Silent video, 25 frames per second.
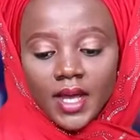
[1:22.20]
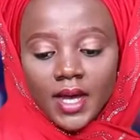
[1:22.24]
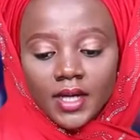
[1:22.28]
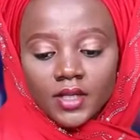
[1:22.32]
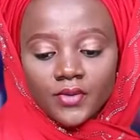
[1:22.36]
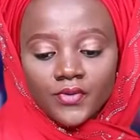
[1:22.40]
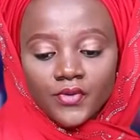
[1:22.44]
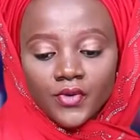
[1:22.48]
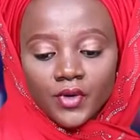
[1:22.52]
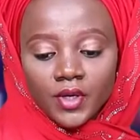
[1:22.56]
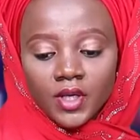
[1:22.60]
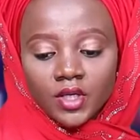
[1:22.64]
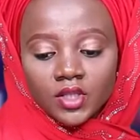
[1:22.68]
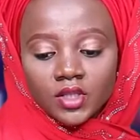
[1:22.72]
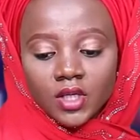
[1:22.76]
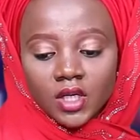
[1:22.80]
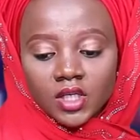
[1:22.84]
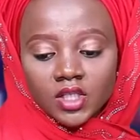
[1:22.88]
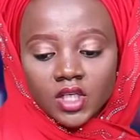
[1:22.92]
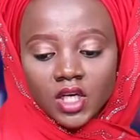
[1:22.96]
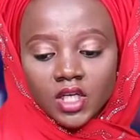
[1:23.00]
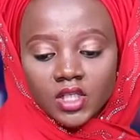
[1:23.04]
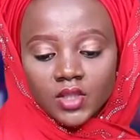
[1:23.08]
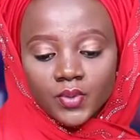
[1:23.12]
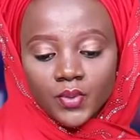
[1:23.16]
hard for the
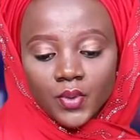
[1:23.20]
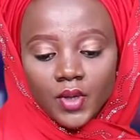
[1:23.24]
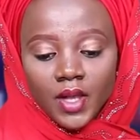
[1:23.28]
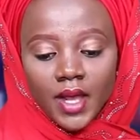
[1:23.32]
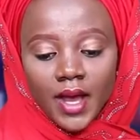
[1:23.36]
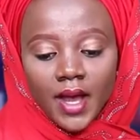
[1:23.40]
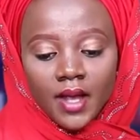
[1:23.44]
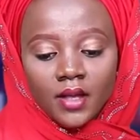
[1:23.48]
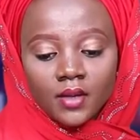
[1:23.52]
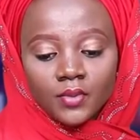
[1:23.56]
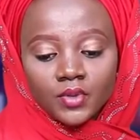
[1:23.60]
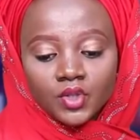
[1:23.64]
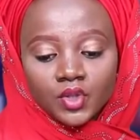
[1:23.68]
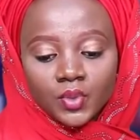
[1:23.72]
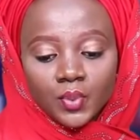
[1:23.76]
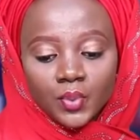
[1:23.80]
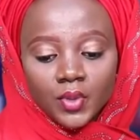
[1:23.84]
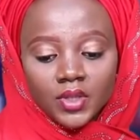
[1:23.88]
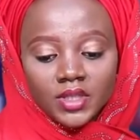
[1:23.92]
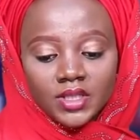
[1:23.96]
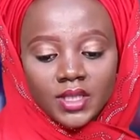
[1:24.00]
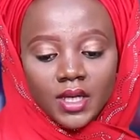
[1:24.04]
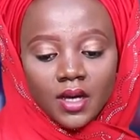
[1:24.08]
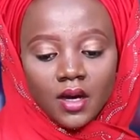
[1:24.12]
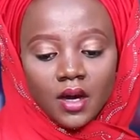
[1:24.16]
successful and
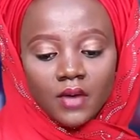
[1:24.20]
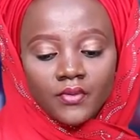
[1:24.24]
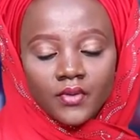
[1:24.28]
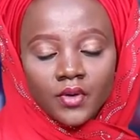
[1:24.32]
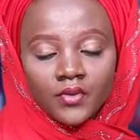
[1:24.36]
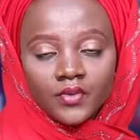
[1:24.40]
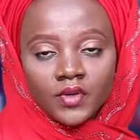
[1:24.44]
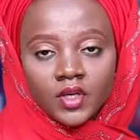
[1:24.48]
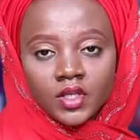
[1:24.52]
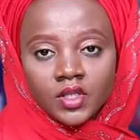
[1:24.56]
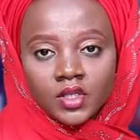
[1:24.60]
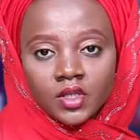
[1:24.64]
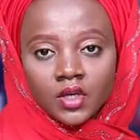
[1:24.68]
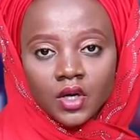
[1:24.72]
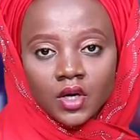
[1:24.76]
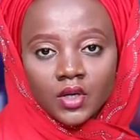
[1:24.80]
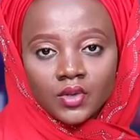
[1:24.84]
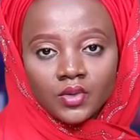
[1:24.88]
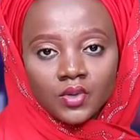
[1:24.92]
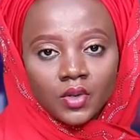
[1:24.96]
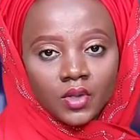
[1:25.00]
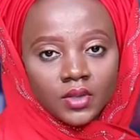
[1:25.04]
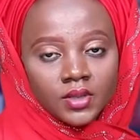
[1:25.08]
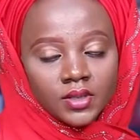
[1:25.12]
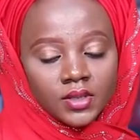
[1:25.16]
smooth take-up of the
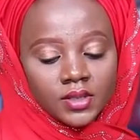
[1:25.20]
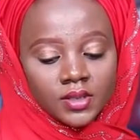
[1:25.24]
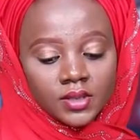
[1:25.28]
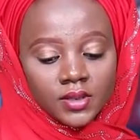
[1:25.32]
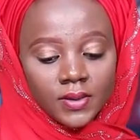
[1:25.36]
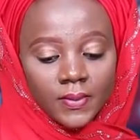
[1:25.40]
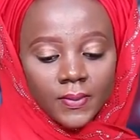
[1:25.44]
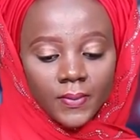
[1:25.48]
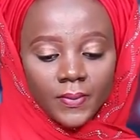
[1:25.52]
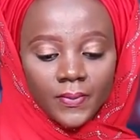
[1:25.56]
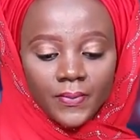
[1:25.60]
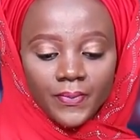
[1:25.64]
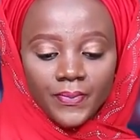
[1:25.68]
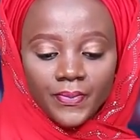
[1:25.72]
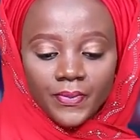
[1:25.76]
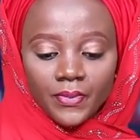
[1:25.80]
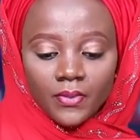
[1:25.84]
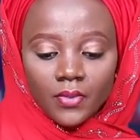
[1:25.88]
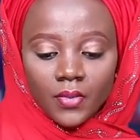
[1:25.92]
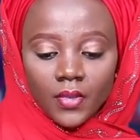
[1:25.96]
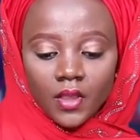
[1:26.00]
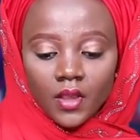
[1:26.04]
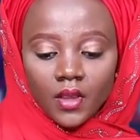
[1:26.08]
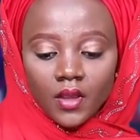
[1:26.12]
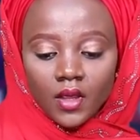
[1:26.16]
squadrons.
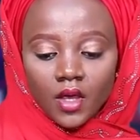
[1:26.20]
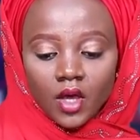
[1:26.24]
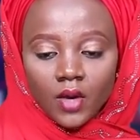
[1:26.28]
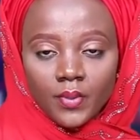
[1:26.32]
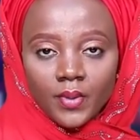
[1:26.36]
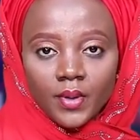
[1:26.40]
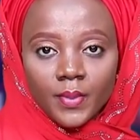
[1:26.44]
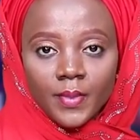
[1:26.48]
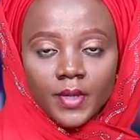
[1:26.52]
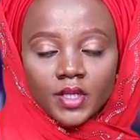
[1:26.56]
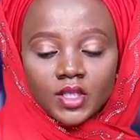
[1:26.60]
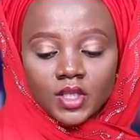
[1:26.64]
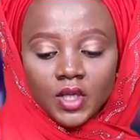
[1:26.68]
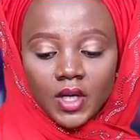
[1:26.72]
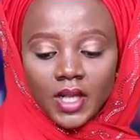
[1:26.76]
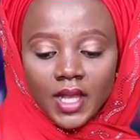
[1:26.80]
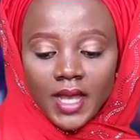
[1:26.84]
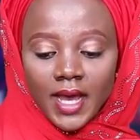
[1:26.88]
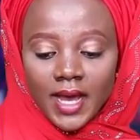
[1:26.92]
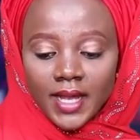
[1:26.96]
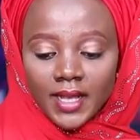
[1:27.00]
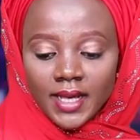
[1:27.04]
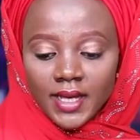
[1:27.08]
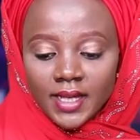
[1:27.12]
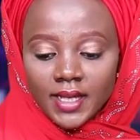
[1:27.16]
Governor Matawalli
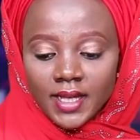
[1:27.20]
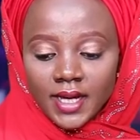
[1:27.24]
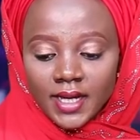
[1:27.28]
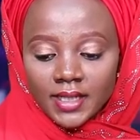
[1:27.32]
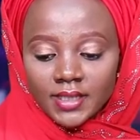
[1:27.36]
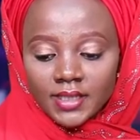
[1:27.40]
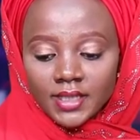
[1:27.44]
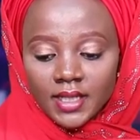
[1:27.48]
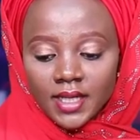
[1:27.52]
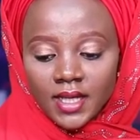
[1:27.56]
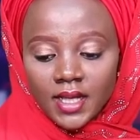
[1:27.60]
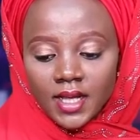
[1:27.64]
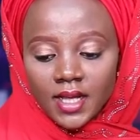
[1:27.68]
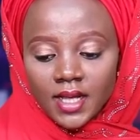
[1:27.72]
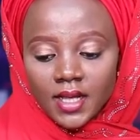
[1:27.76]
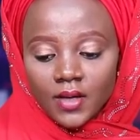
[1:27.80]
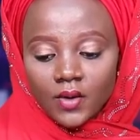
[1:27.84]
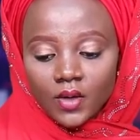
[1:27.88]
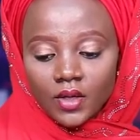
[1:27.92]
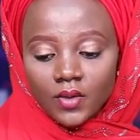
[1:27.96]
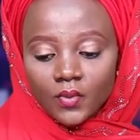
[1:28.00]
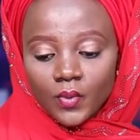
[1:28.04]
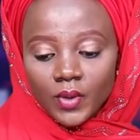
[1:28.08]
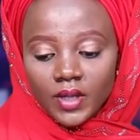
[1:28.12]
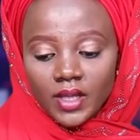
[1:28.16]
added that
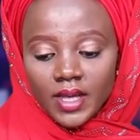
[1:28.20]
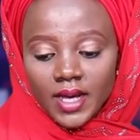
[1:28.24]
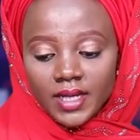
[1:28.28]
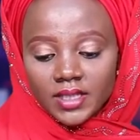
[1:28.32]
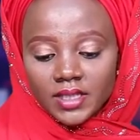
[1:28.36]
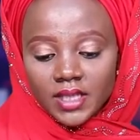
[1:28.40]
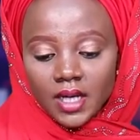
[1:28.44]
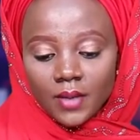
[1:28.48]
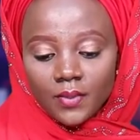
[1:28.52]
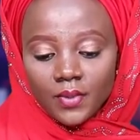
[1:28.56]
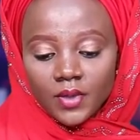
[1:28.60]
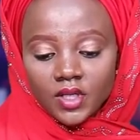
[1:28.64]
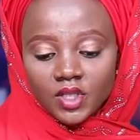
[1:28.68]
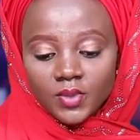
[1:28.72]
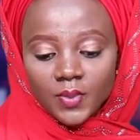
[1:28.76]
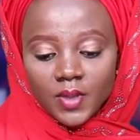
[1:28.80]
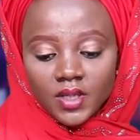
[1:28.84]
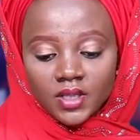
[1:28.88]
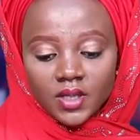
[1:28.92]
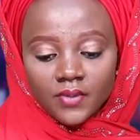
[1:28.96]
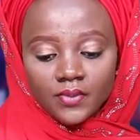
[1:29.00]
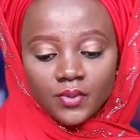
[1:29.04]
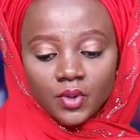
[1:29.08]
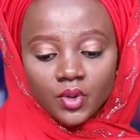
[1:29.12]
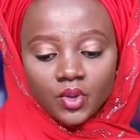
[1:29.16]
with the
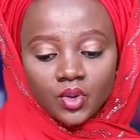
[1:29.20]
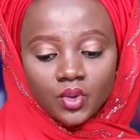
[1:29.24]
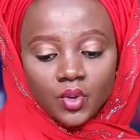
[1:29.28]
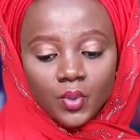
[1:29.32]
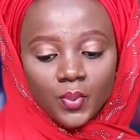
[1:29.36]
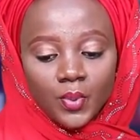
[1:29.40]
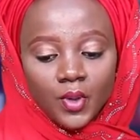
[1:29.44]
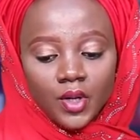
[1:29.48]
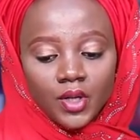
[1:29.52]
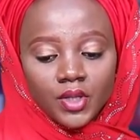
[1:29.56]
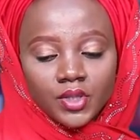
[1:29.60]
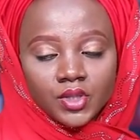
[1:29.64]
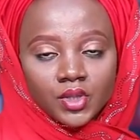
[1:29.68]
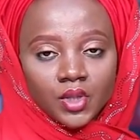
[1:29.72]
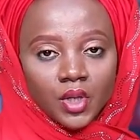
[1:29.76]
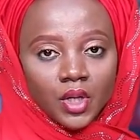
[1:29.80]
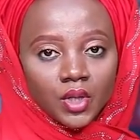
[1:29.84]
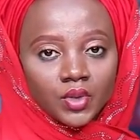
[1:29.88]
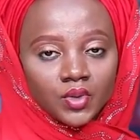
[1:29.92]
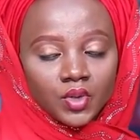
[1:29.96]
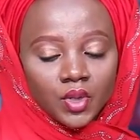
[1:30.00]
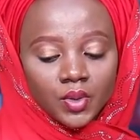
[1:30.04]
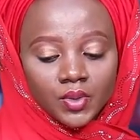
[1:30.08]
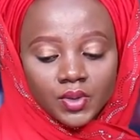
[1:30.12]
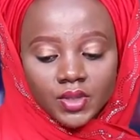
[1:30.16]
establishment of the two police
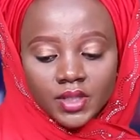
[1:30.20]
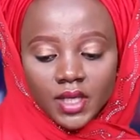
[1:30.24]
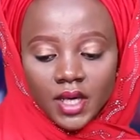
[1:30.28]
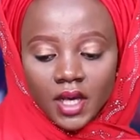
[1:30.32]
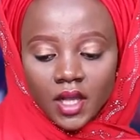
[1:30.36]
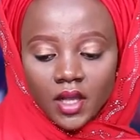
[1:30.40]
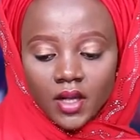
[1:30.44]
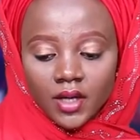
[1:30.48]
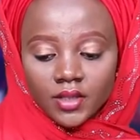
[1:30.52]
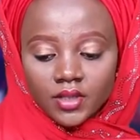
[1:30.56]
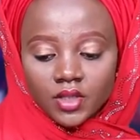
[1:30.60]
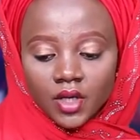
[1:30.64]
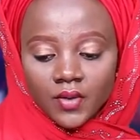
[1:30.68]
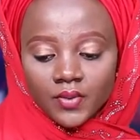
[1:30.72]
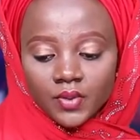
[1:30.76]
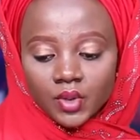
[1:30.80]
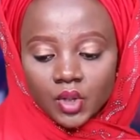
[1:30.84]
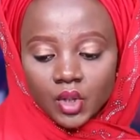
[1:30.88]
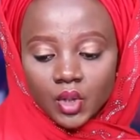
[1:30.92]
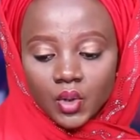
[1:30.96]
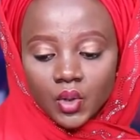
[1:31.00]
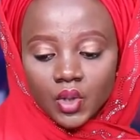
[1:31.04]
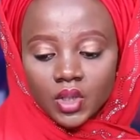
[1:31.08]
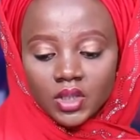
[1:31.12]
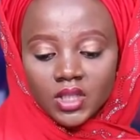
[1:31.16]
squadrons, a lot of
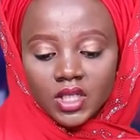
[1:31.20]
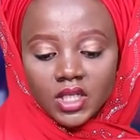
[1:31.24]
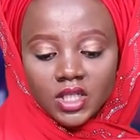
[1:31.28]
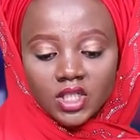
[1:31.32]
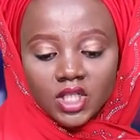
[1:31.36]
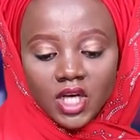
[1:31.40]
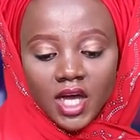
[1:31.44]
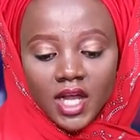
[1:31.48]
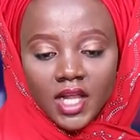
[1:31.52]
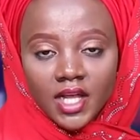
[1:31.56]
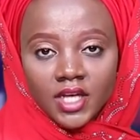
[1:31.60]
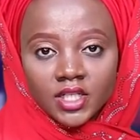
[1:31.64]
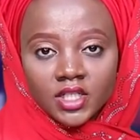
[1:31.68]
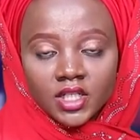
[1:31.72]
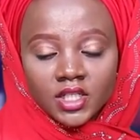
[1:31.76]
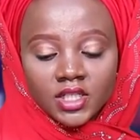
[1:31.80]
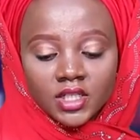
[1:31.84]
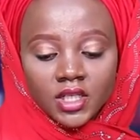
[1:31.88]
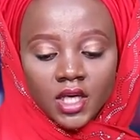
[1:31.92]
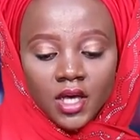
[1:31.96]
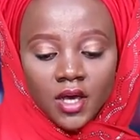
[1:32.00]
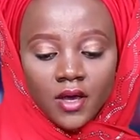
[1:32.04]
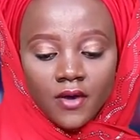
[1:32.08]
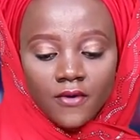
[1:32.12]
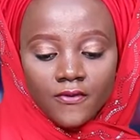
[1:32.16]
security
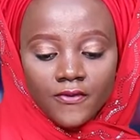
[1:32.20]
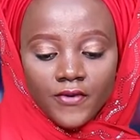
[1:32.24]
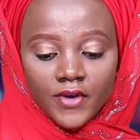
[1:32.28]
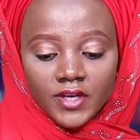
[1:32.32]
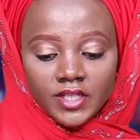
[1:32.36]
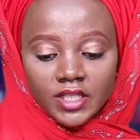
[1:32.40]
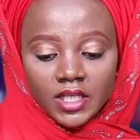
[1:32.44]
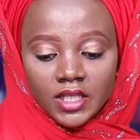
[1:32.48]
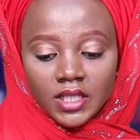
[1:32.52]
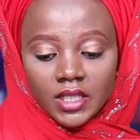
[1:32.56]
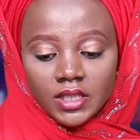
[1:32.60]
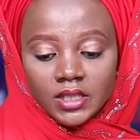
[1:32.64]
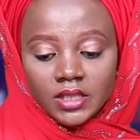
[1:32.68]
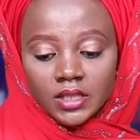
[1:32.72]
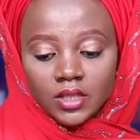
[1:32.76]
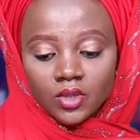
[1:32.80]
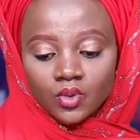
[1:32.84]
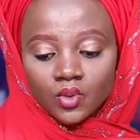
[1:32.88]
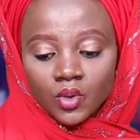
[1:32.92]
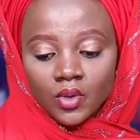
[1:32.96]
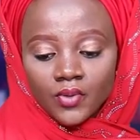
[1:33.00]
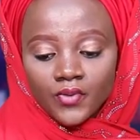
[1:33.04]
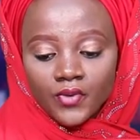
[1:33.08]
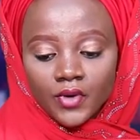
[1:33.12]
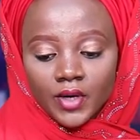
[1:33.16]
challenges facing the state
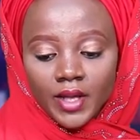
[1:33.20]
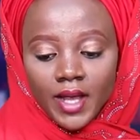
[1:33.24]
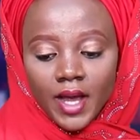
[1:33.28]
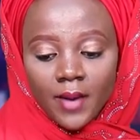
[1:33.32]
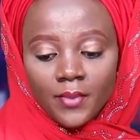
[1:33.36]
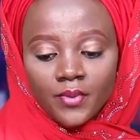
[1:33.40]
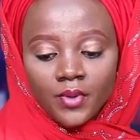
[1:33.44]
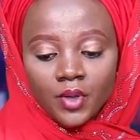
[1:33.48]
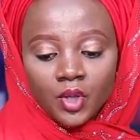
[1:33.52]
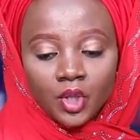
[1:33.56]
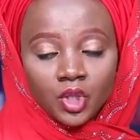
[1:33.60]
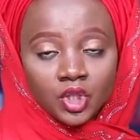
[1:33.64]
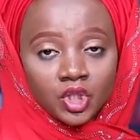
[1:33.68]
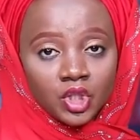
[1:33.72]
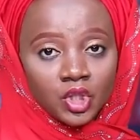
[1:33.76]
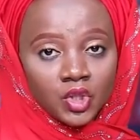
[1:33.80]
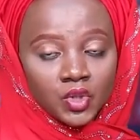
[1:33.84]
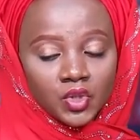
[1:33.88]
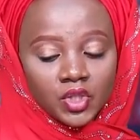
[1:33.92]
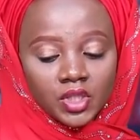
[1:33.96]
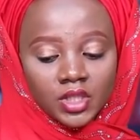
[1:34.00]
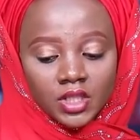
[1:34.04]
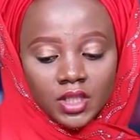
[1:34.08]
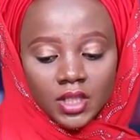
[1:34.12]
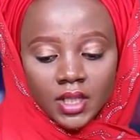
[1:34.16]
will further be
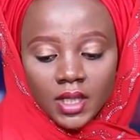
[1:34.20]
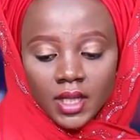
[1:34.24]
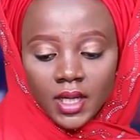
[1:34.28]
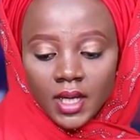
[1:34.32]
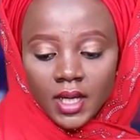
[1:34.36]
reduced,